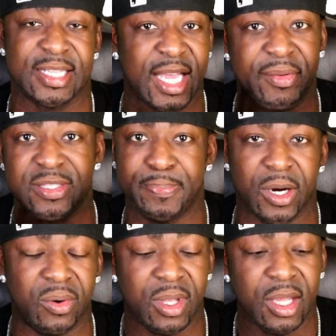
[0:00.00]
That's how he's
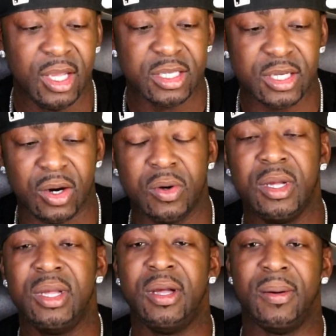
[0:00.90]
built.
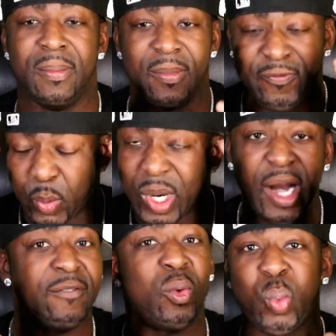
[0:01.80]
So for
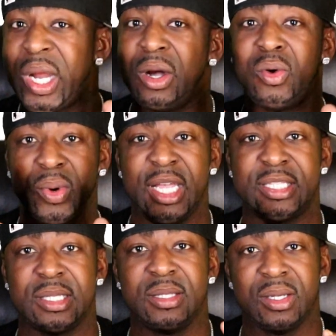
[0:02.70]
whatever weird
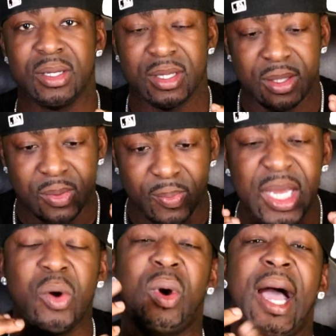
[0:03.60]
reason,
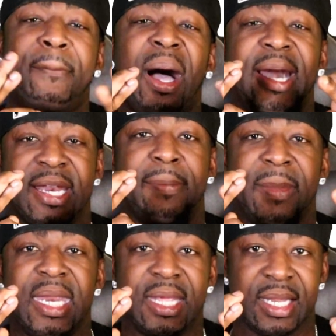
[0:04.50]
me and Rock bonded
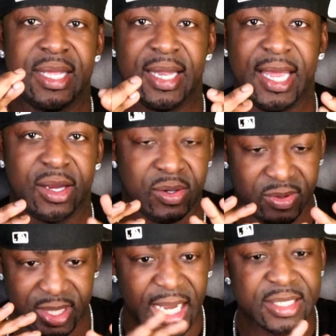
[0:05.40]
immediately. Like,
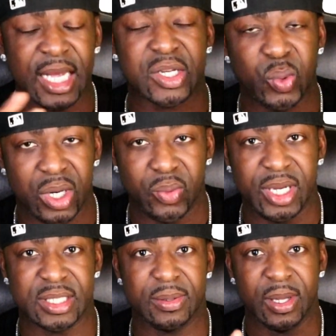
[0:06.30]
that's not the weird
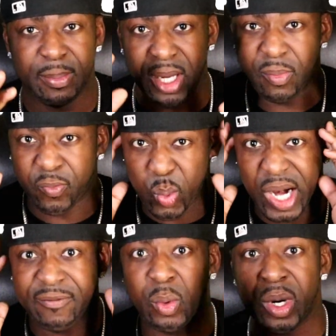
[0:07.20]
reason, but for
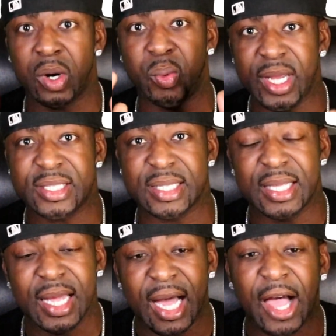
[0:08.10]
whatever weird
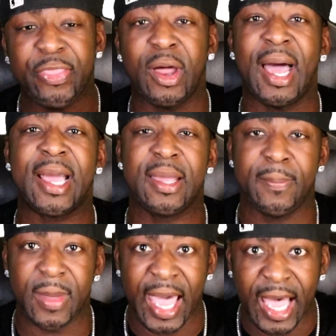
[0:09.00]
reason, I thought I
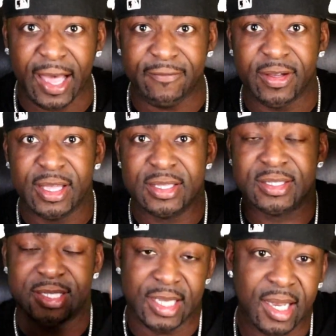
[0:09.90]
can have
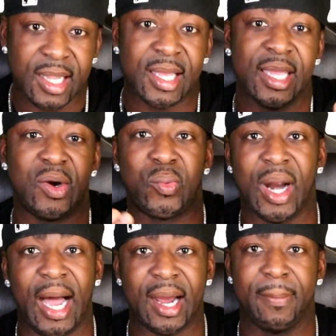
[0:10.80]
Zilla
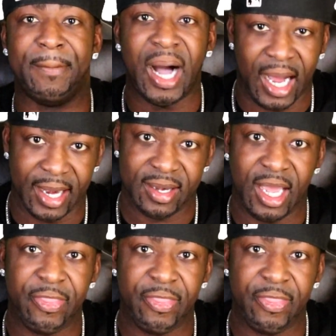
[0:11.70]
and Rock bond.